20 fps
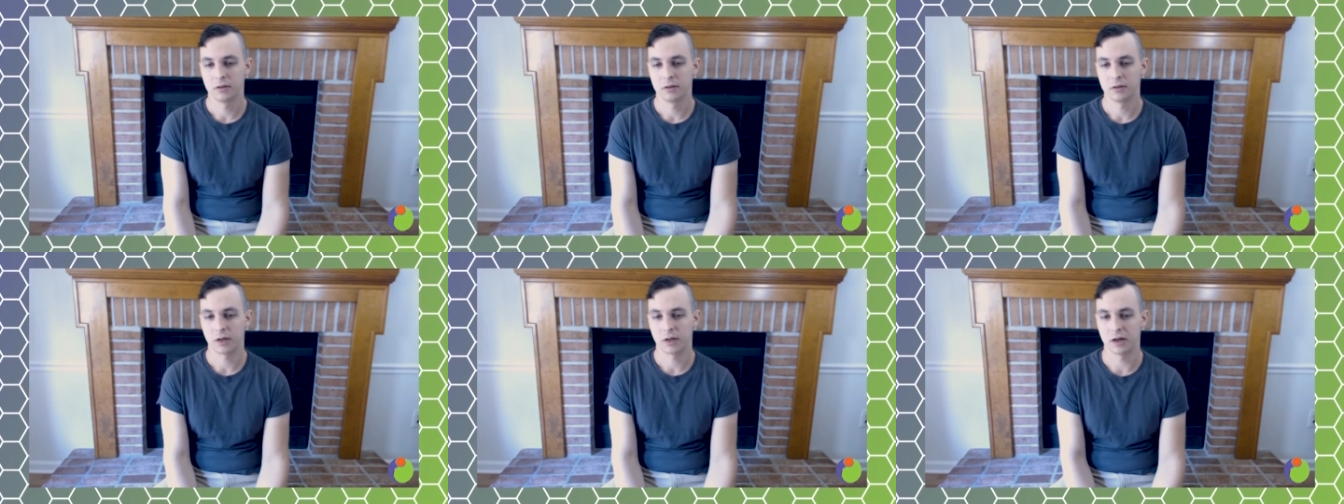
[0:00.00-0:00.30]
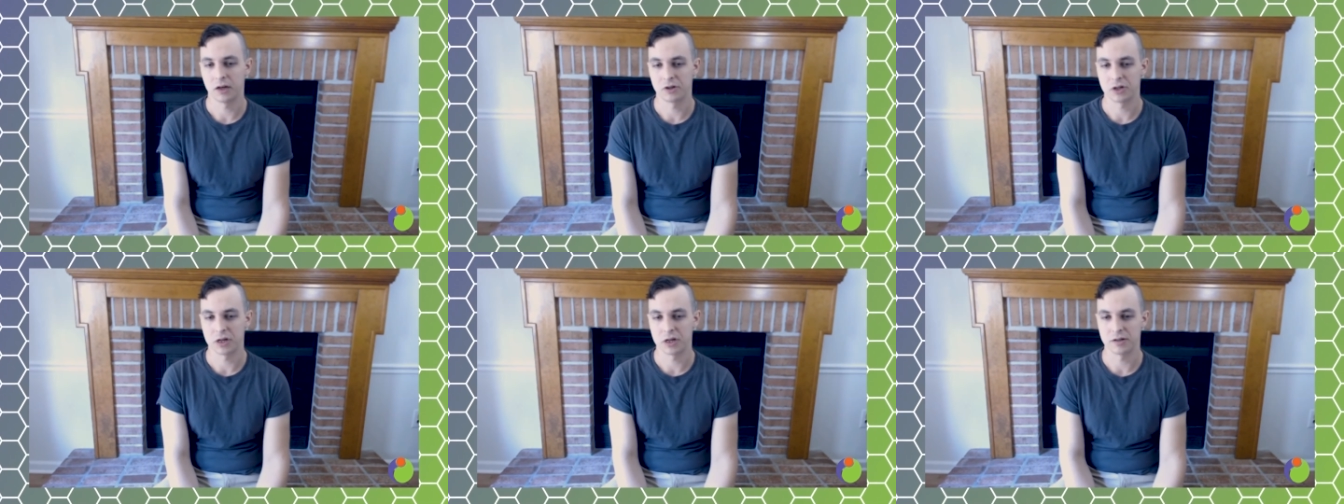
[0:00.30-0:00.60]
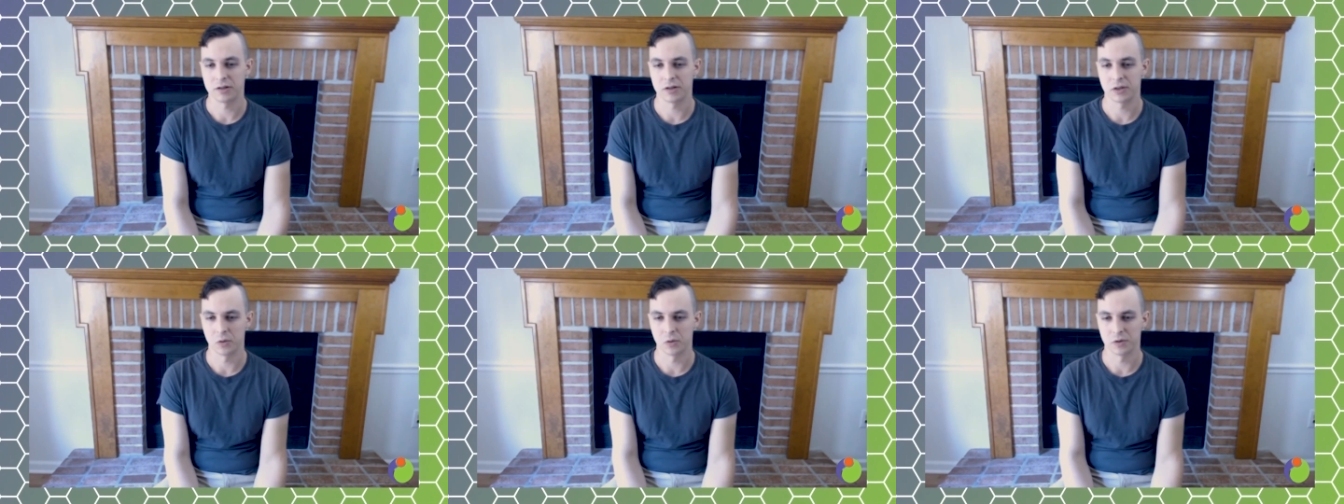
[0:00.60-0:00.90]
kind of
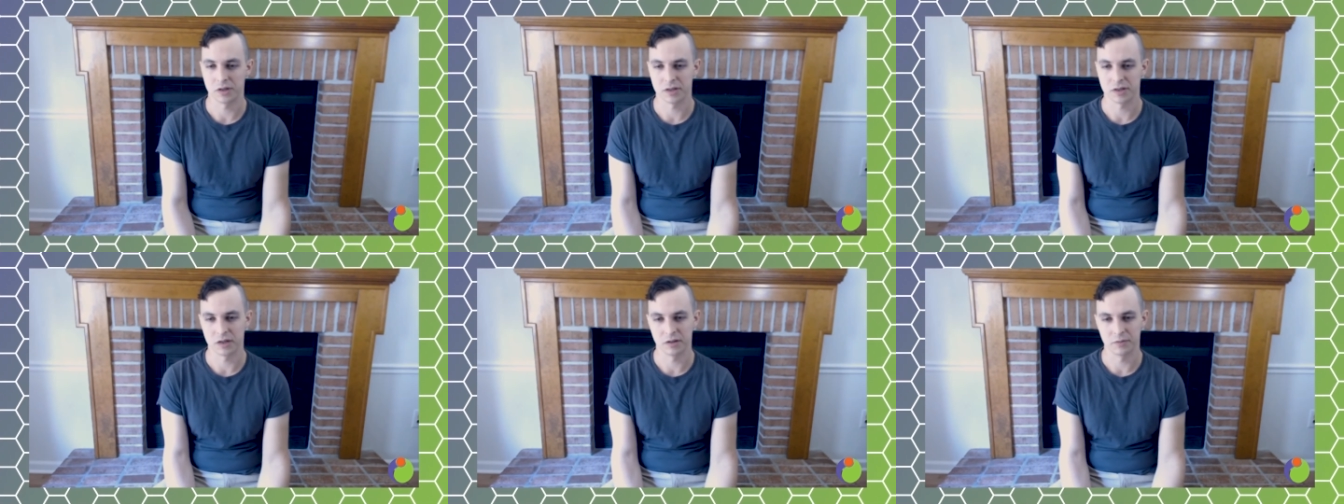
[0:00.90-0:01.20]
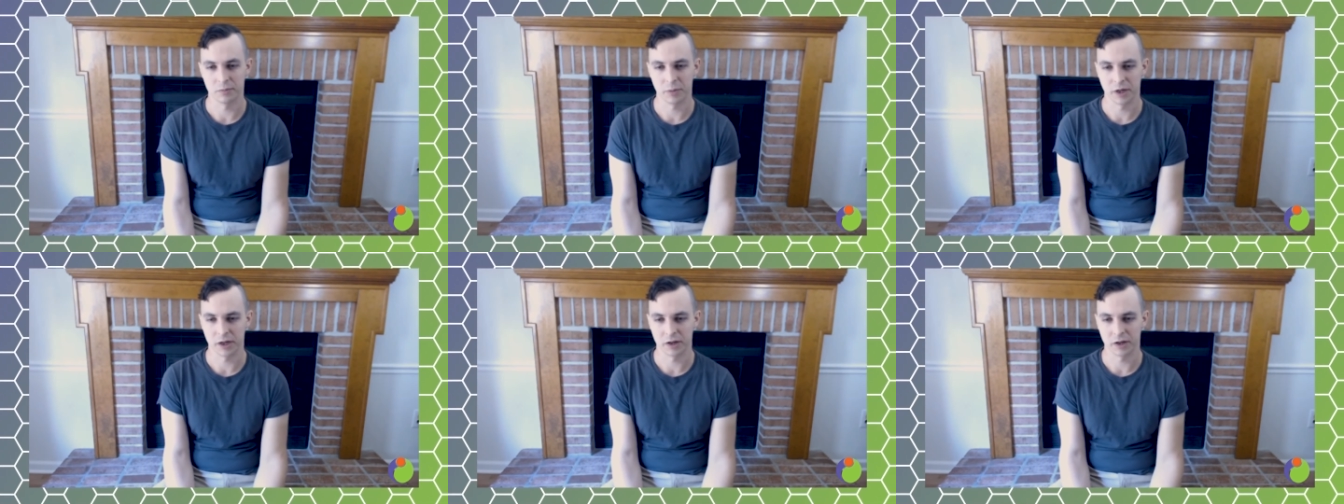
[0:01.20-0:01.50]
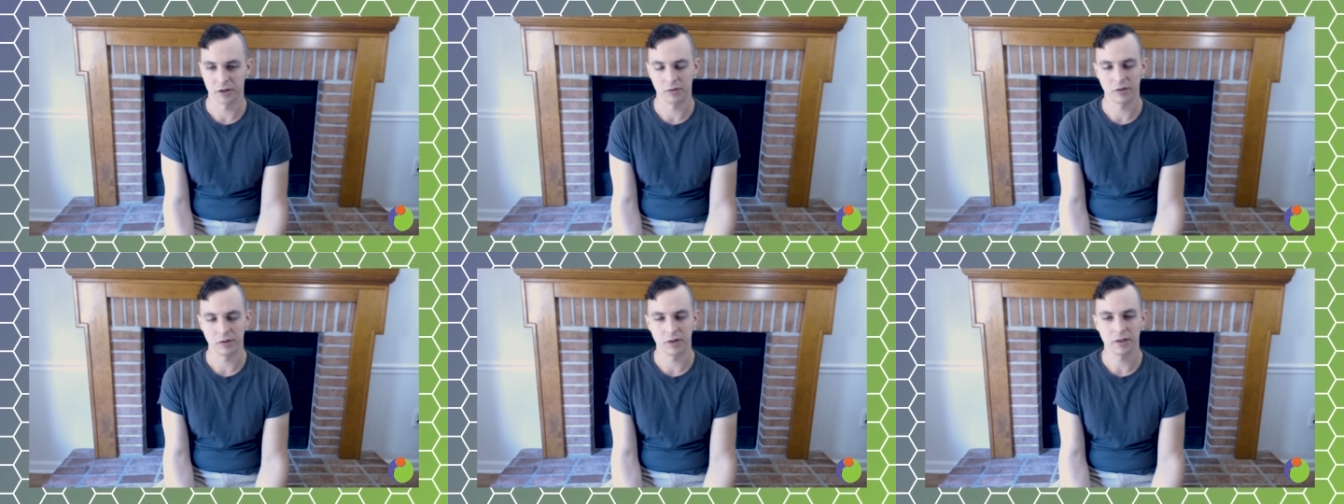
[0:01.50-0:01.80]
changed the course, I'll say, of my
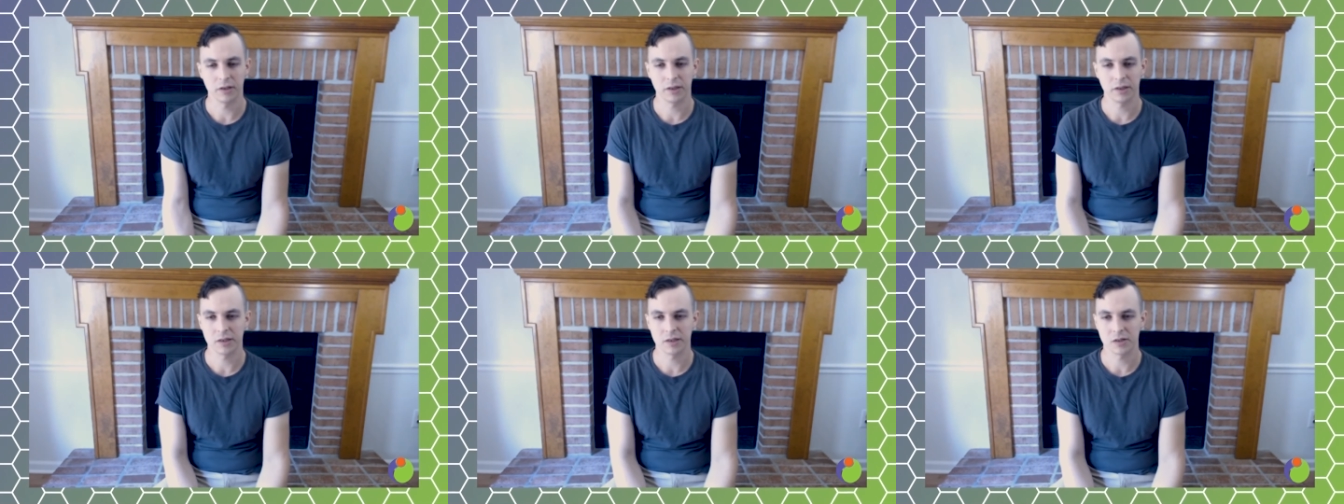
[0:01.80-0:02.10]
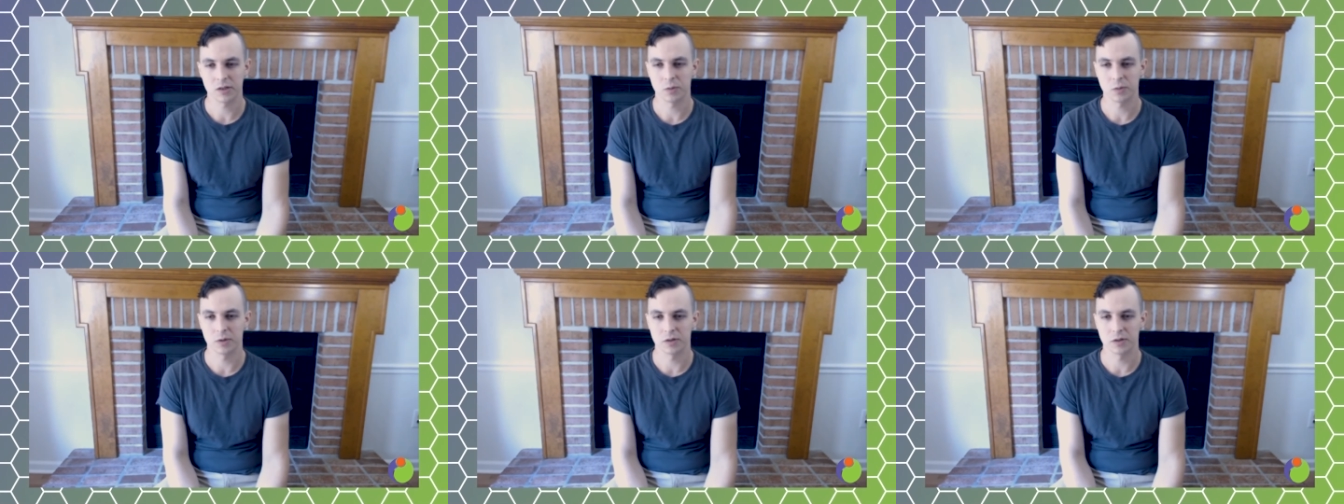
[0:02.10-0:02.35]
career, at least,